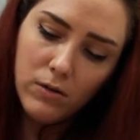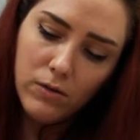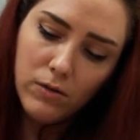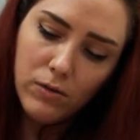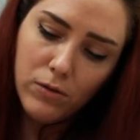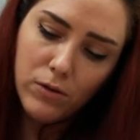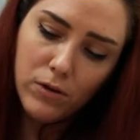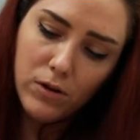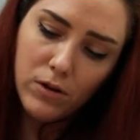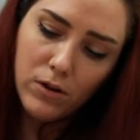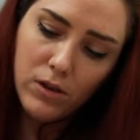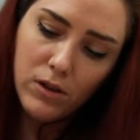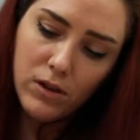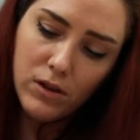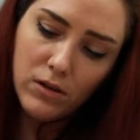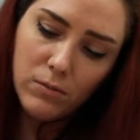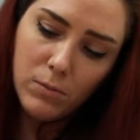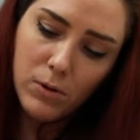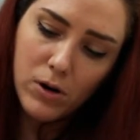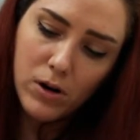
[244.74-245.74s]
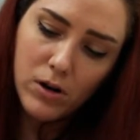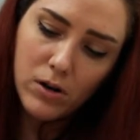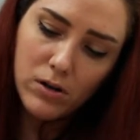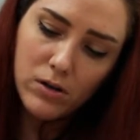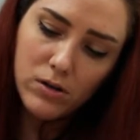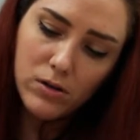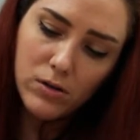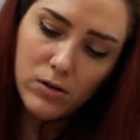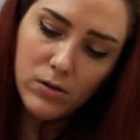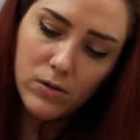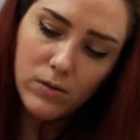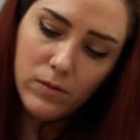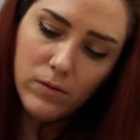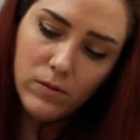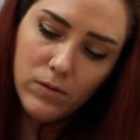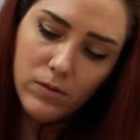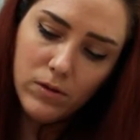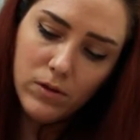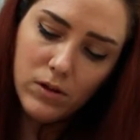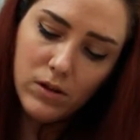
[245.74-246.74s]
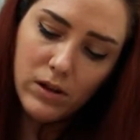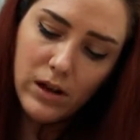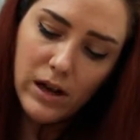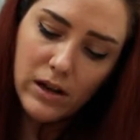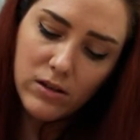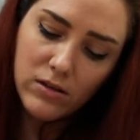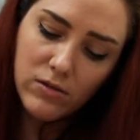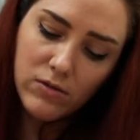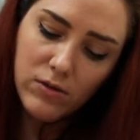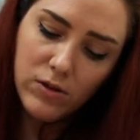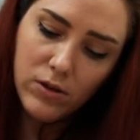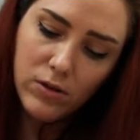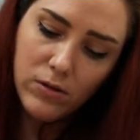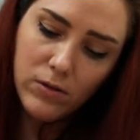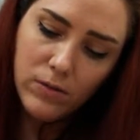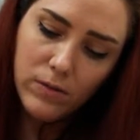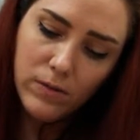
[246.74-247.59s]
for this part too, for the last few.